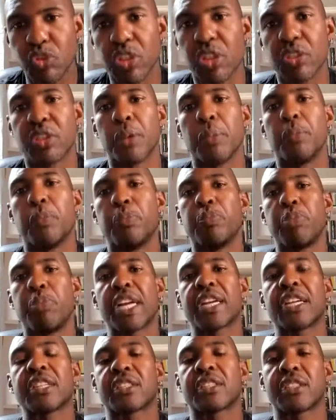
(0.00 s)
the
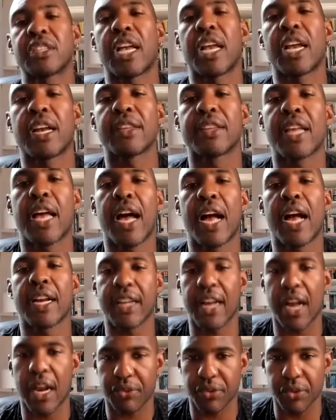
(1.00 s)
biggest thing that I
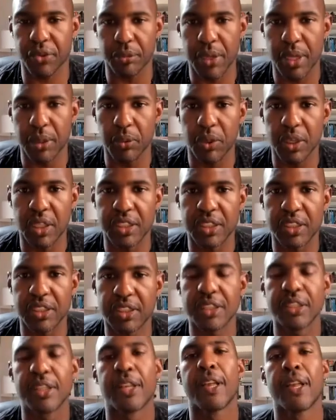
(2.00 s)
got from it was